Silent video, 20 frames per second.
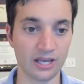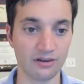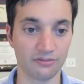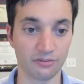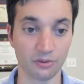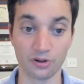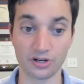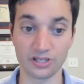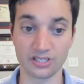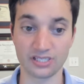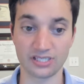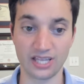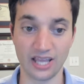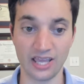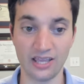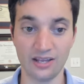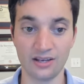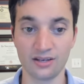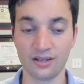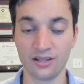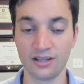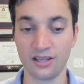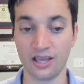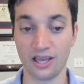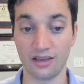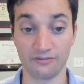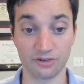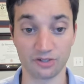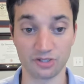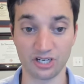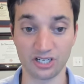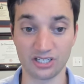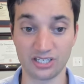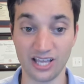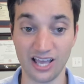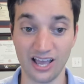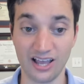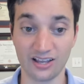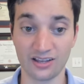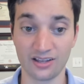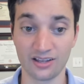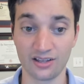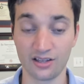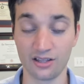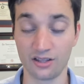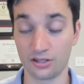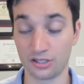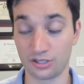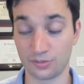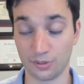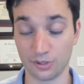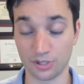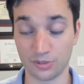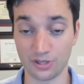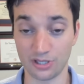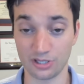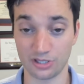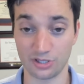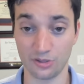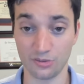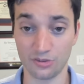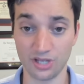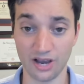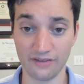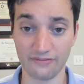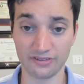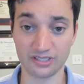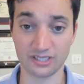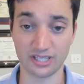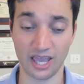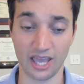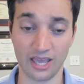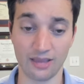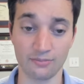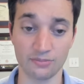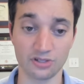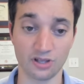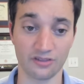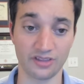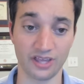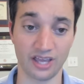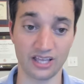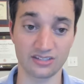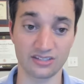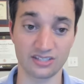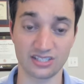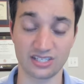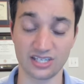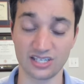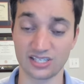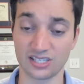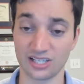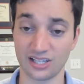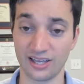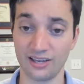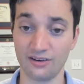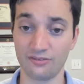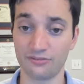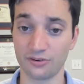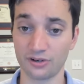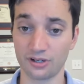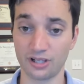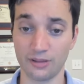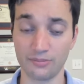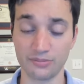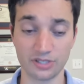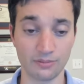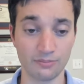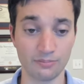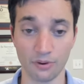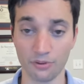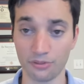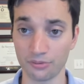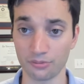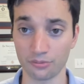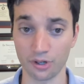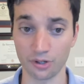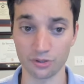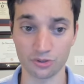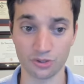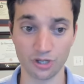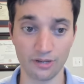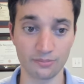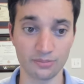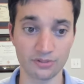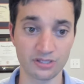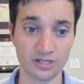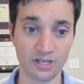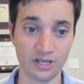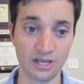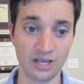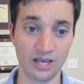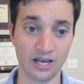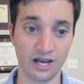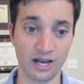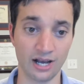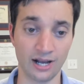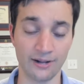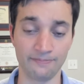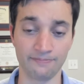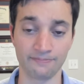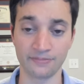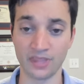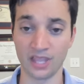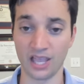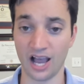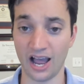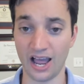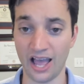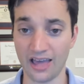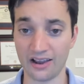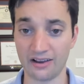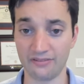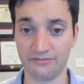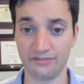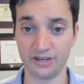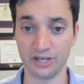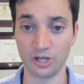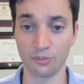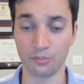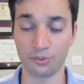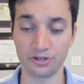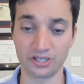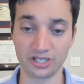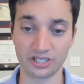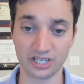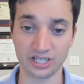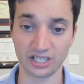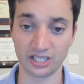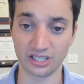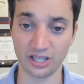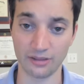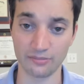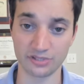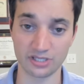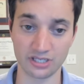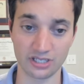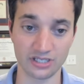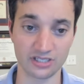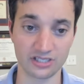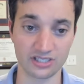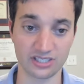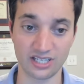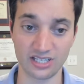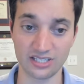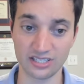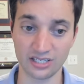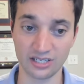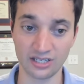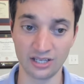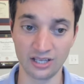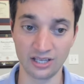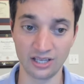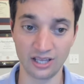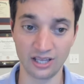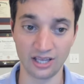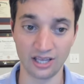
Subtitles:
Florida State, Virginia Tech, supposed to be the two toughest games on the ACC slate for Clemson, both road trips. I had a video predicting Clemson's season.